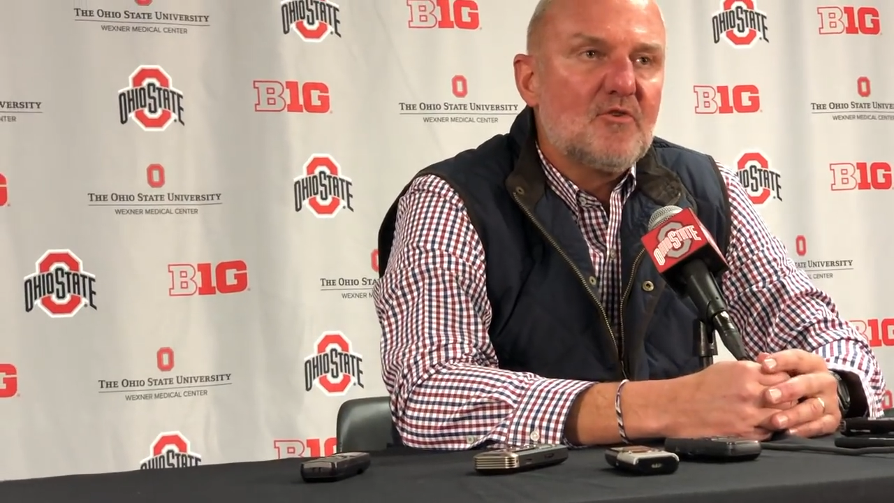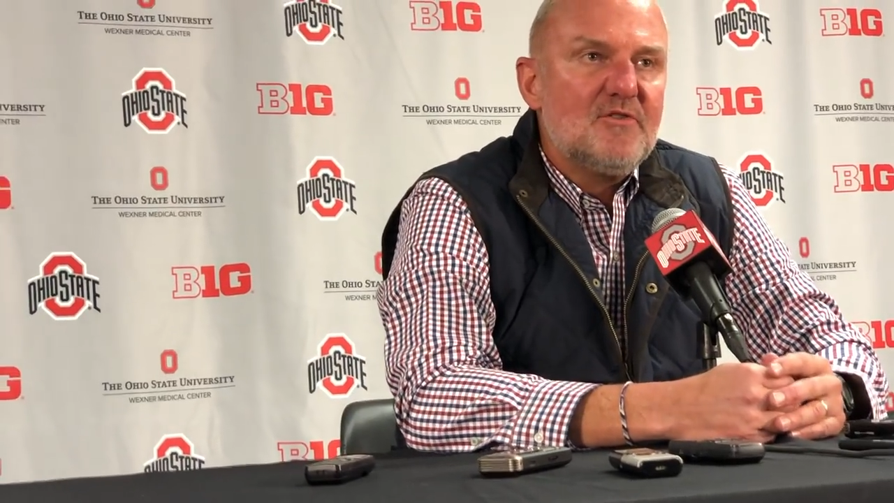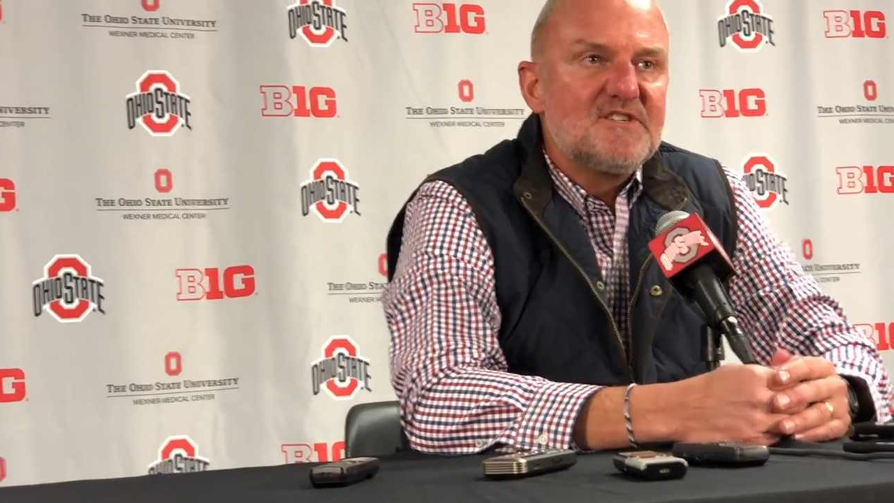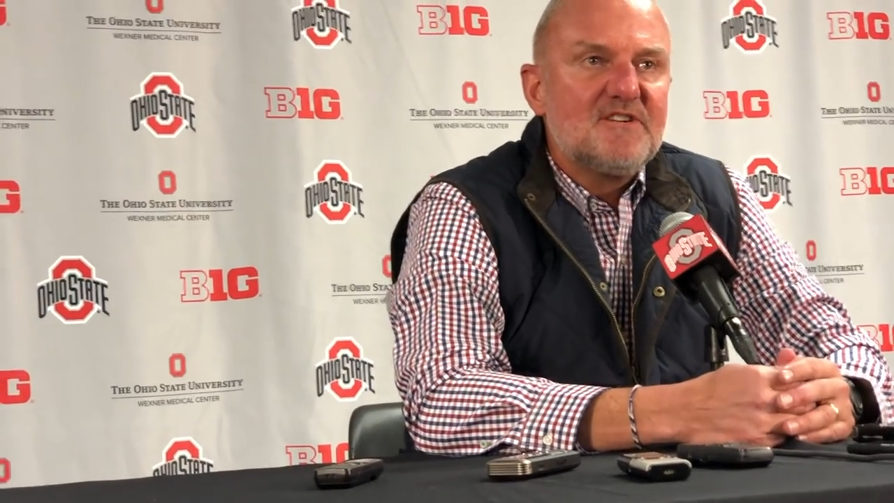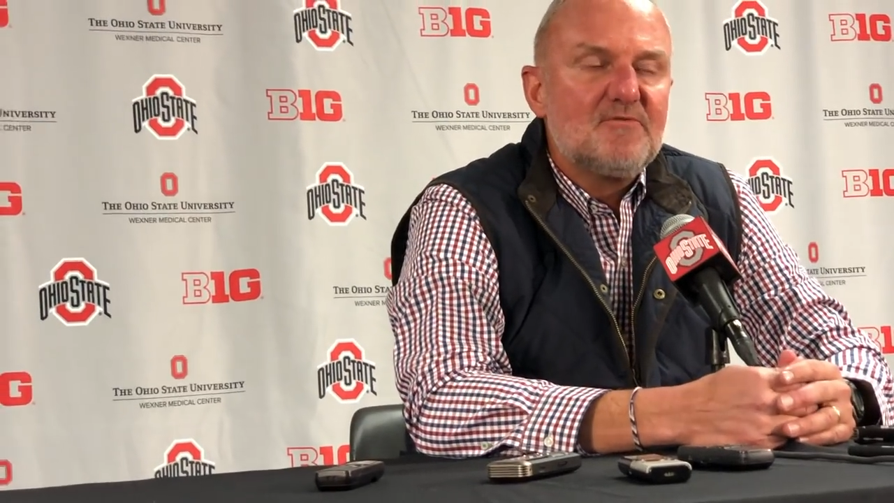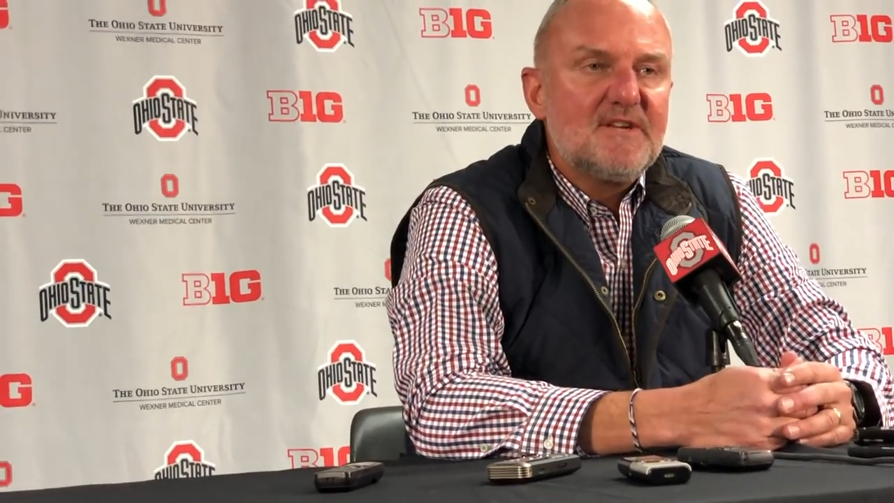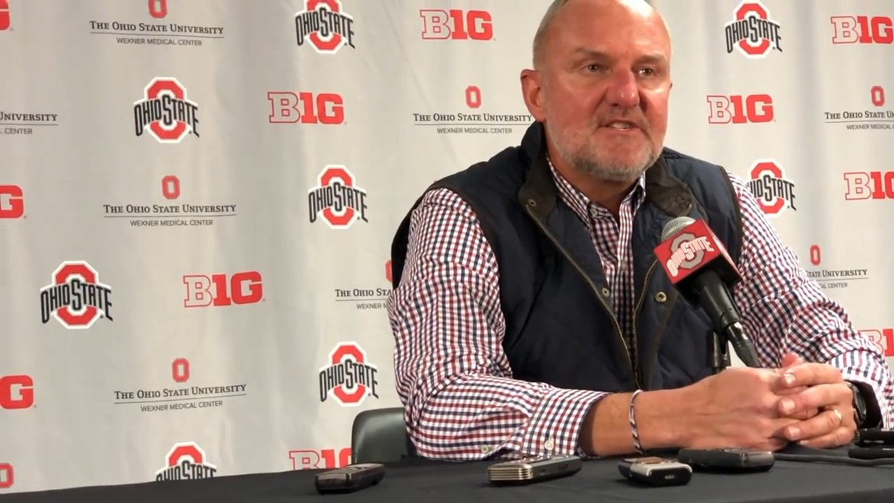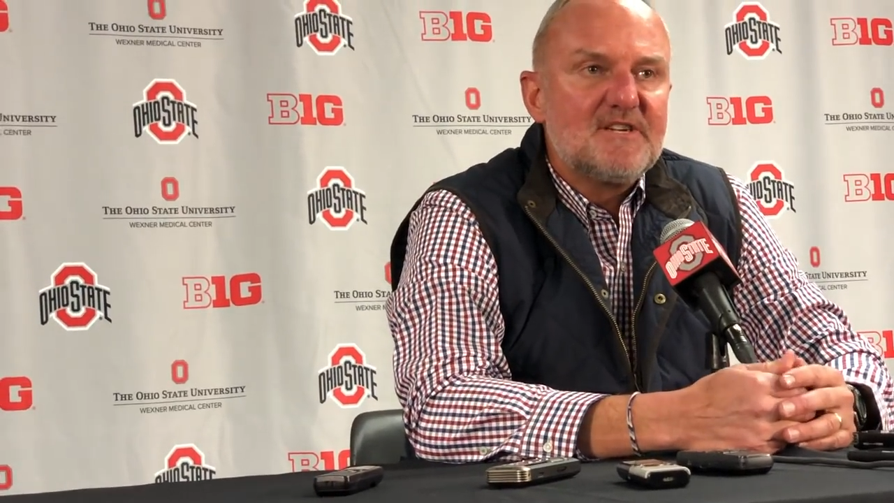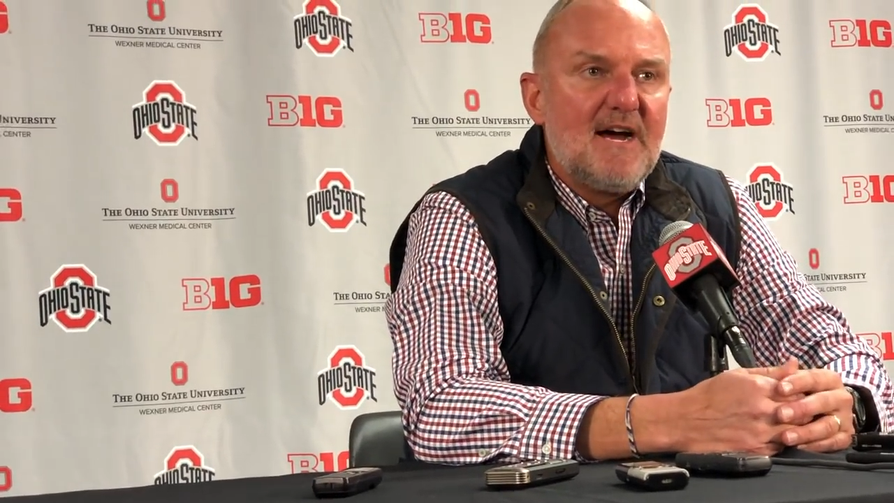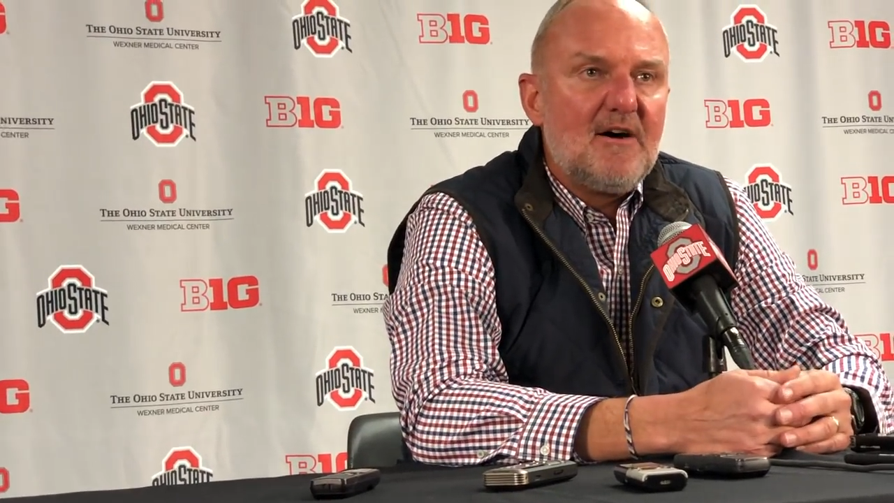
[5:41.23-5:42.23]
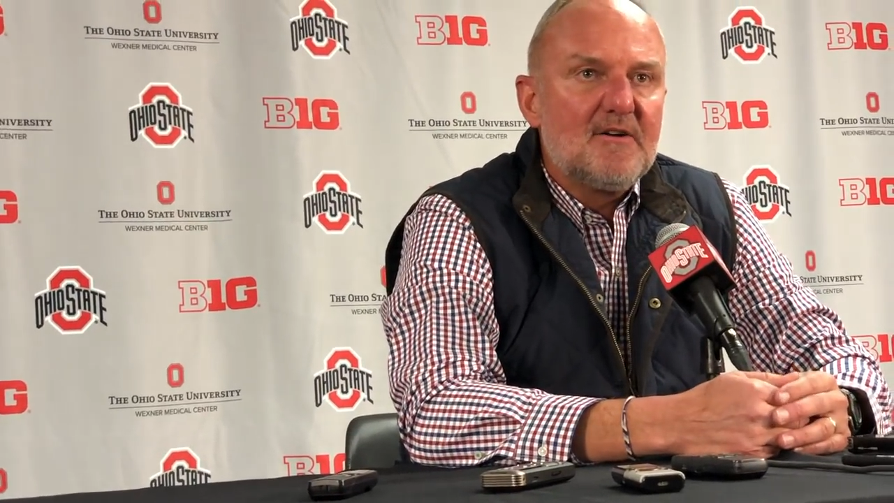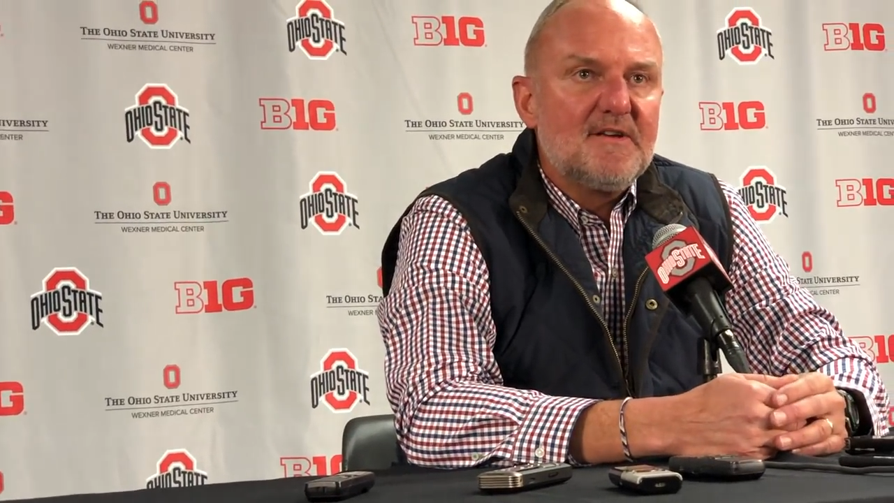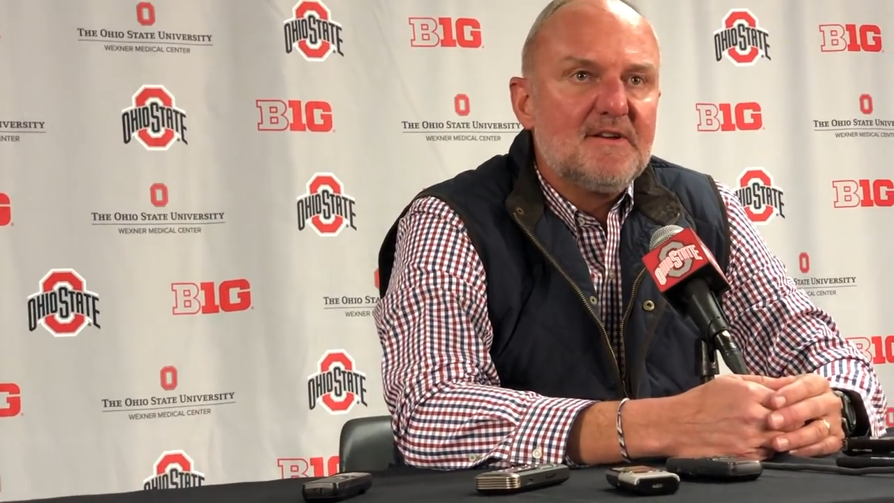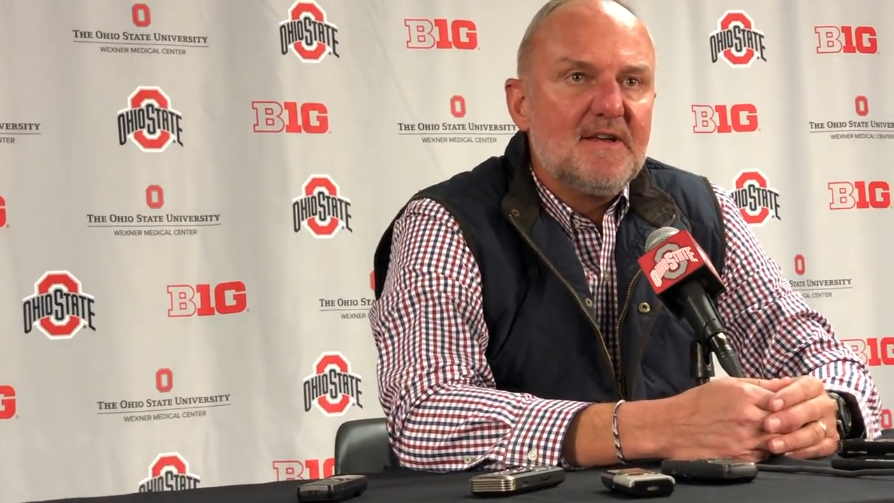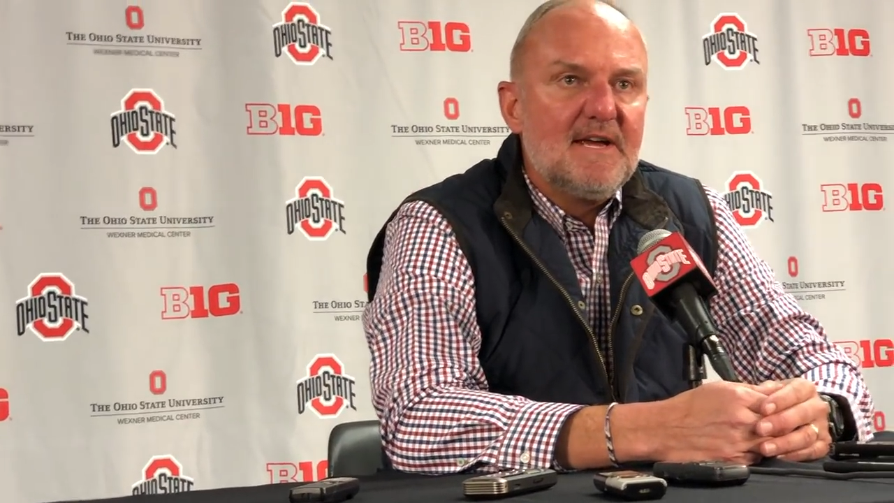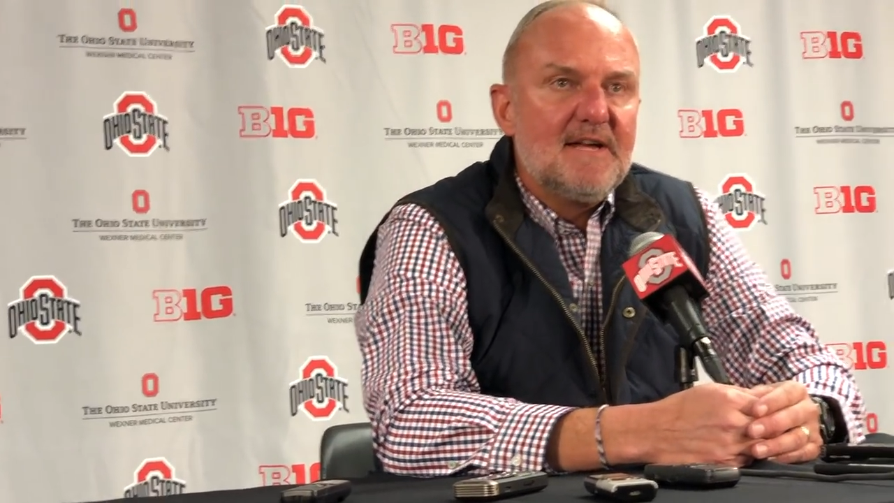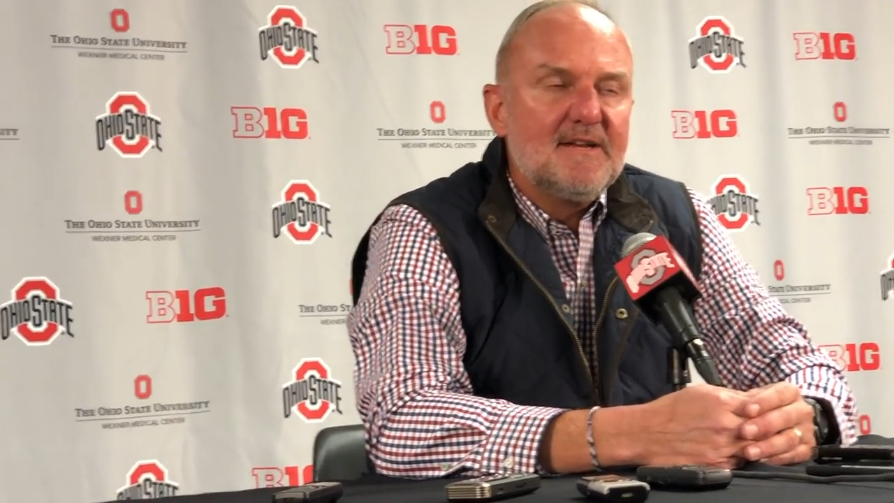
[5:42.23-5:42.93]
Chris had reached out and